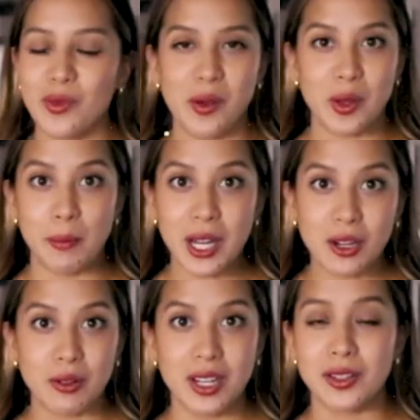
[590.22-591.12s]
The beet
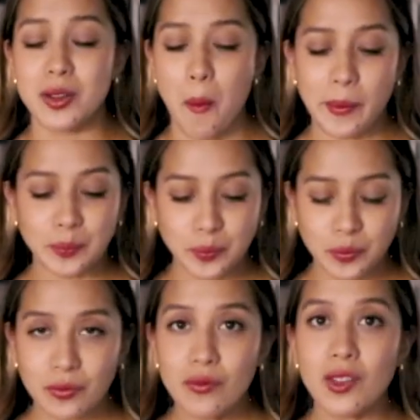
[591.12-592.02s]
greens
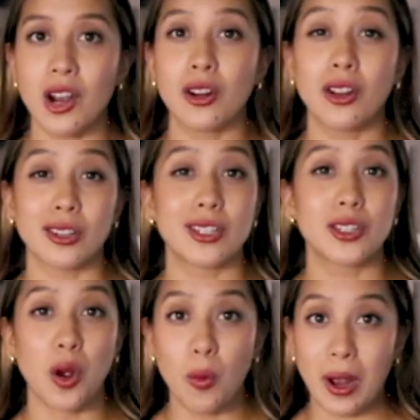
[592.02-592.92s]
are cooked
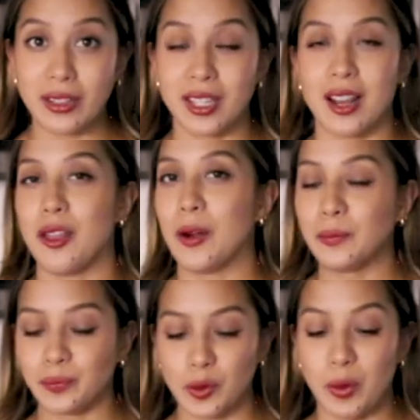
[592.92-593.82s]
so well together
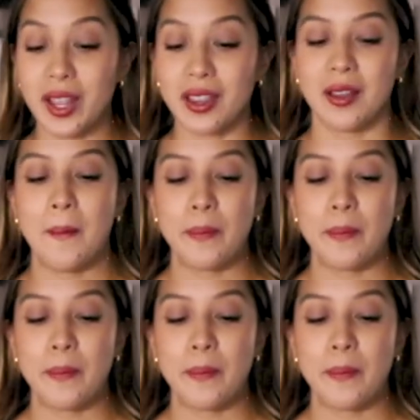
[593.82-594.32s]
with